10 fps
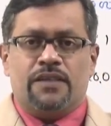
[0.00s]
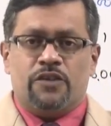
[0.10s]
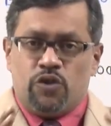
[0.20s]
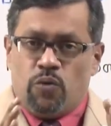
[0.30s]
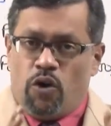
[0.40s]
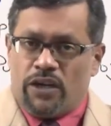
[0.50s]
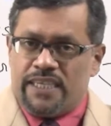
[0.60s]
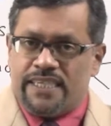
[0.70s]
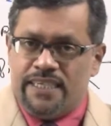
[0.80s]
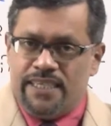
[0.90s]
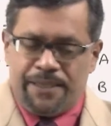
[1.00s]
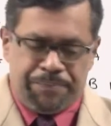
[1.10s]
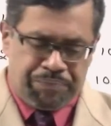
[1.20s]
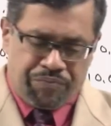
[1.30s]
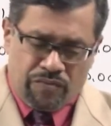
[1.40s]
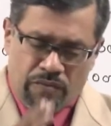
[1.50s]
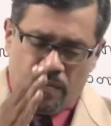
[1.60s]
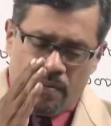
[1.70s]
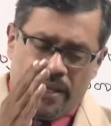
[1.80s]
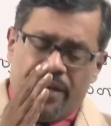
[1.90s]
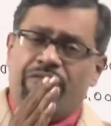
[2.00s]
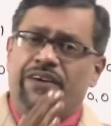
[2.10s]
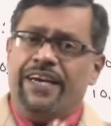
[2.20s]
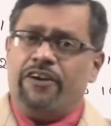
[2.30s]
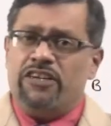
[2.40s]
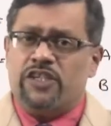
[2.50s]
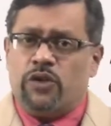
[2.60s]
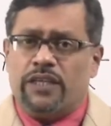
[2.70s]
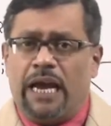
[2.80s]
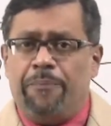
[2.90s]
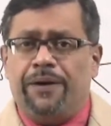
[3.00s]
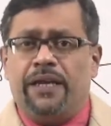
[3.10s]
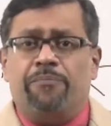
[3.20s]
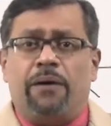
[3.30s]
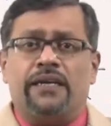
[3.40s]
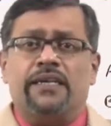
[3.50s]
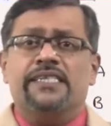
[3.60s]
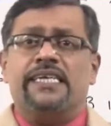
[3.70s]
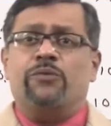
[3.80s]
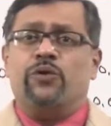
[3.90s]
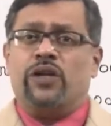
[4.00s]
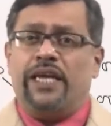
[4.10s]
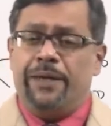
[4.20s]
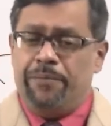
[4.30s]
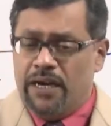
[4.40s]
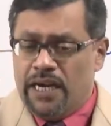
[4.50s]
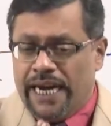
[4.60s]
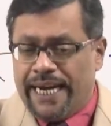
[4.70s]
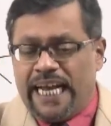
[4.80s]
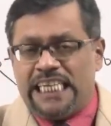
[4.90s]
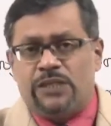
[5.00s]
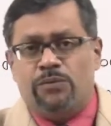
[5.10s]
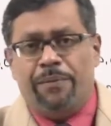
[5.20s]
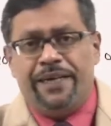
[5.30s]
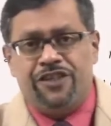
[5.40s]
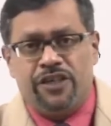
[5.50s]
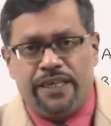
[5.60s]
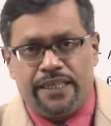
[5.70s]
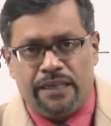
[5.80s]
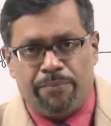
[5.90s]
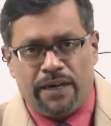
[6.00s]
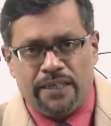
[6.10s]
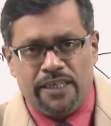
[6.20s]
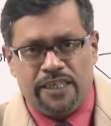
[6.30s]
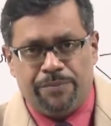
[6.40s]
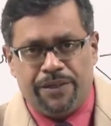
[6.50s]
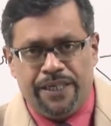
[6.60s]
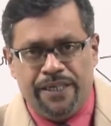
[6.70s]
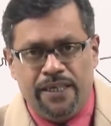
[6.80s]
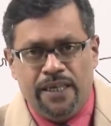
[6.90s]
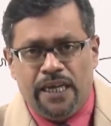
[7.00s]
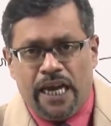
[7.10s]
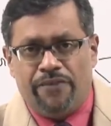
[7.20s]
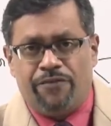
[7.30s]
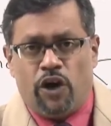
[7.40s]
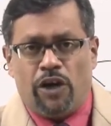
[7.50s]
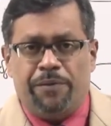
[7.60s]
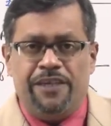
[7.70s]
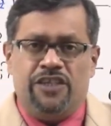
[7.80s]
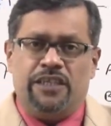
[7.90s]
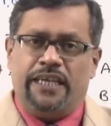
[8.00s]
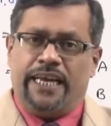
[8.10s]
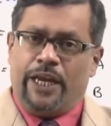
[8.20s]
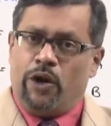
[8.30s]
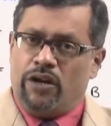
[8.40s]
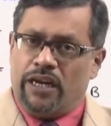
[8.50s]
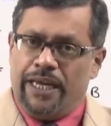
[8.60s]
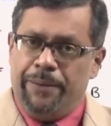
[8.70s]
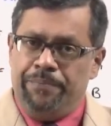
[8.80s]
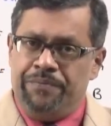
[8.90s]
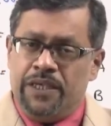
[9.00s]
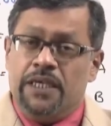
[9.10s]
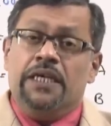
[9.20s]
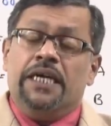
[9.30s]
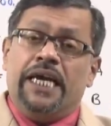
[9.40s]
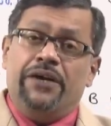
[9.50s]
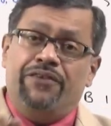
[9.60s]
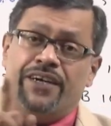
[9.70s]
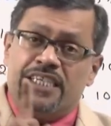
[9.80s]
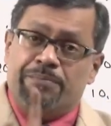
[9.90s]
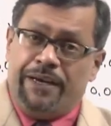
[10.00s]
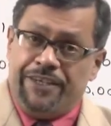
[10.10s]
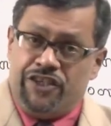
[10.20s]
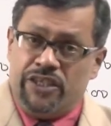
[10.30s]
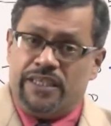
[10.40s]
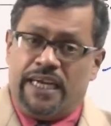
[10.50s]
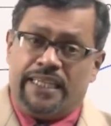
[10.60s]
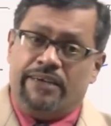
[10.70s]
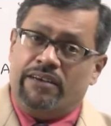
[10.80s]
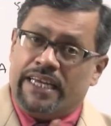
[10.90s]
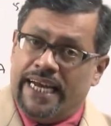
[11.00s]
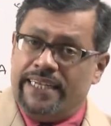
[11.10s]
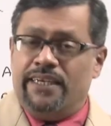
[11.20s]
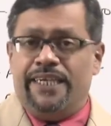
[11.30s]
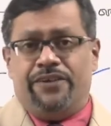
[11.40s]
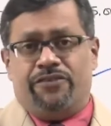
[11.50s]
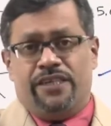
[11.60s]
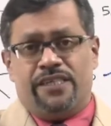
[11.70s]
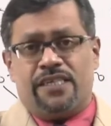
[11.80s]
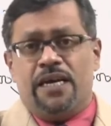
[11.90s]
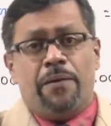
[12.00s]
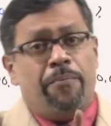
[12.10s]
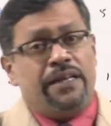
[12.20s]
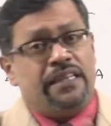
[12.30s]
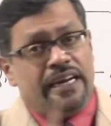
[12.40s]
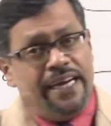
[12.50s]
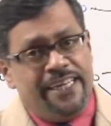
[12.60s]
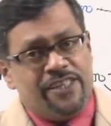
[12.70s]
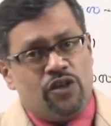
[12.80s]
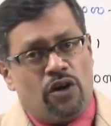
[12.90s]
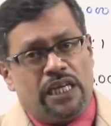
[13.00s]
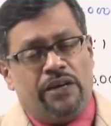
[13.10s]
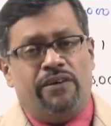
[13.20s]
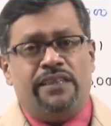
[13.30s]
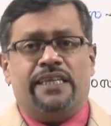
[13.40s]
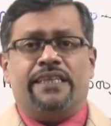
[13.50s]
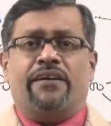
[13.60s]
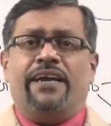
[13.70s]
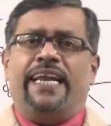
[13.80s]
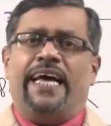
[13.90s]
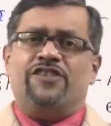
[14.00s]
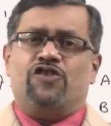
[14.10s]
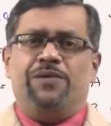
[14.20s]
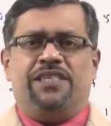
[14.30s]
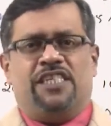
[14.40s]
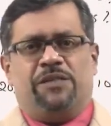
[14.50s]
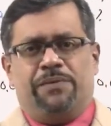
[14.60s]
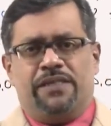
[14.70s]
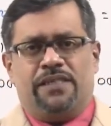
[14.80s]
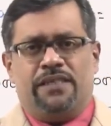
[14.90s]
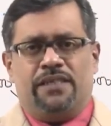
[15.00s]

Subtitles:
So what is this? If interest on capital partners have to claim, it has to be mentioned in the partnership deed. If not mentioned, they cannot claim. If it is mentioned that they will get the interest, but the rate is not given, then the rate has to be 6%.